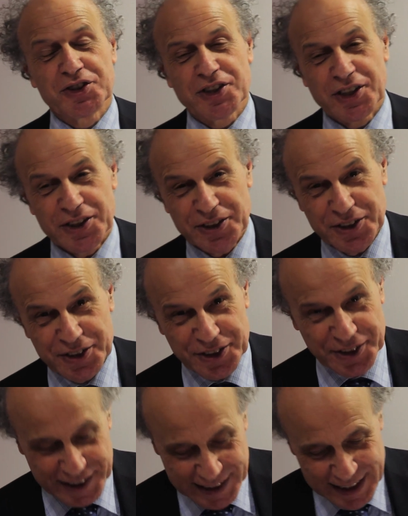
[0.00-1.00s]

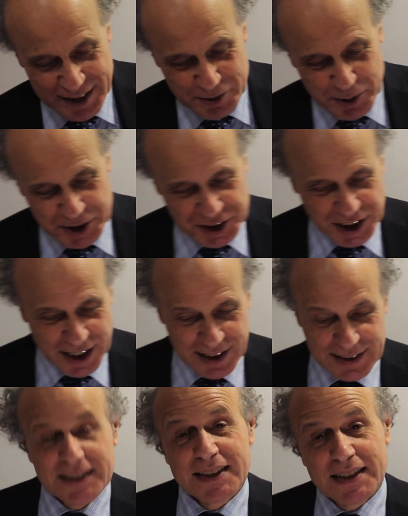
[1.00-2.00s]
curse, which
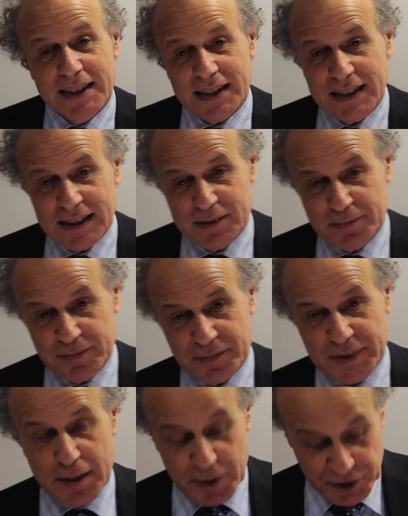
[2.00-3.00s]
I'll
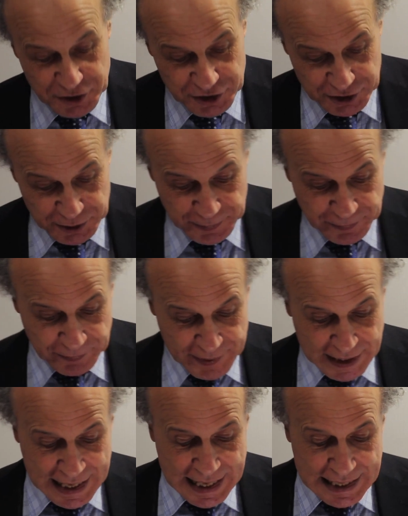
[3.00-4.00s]
come on to,
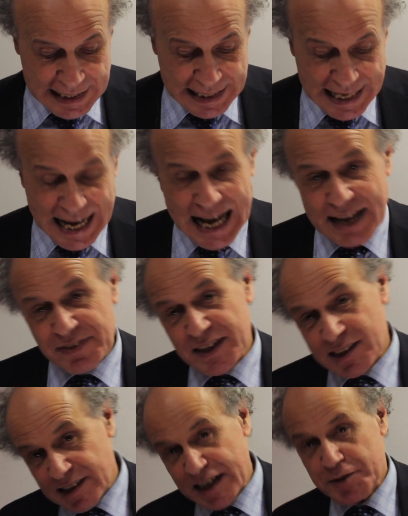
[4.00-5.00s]
and
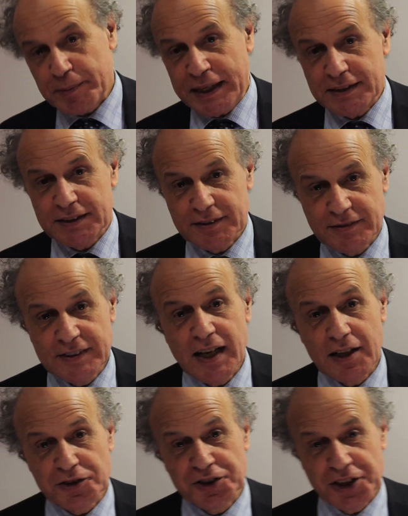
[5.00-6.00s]
there are aspects of
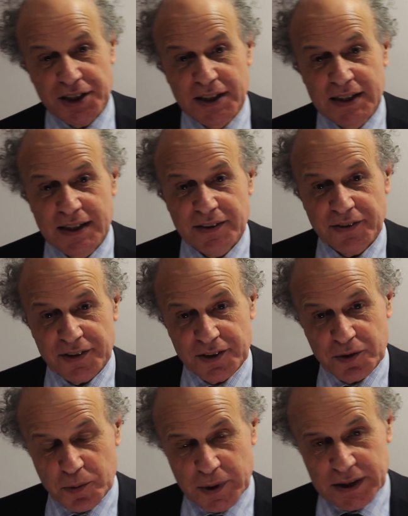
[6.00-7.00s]
culture that
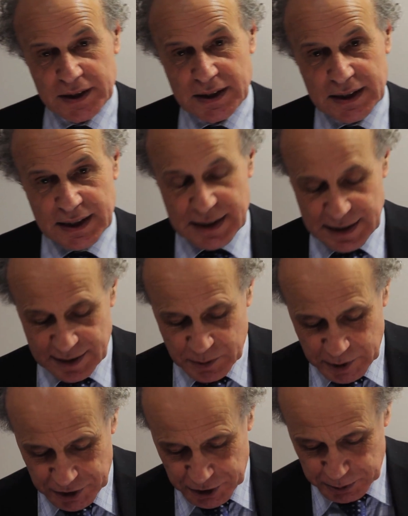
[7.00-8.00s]

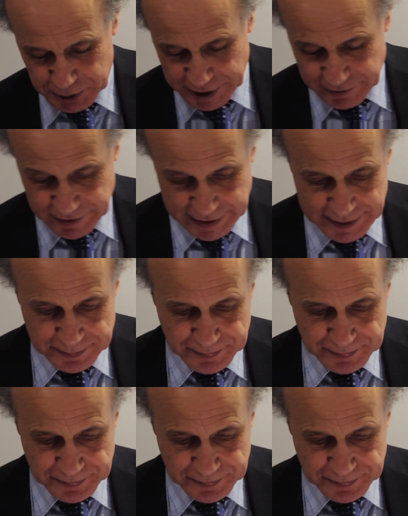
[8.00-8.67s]
we'll do briefly.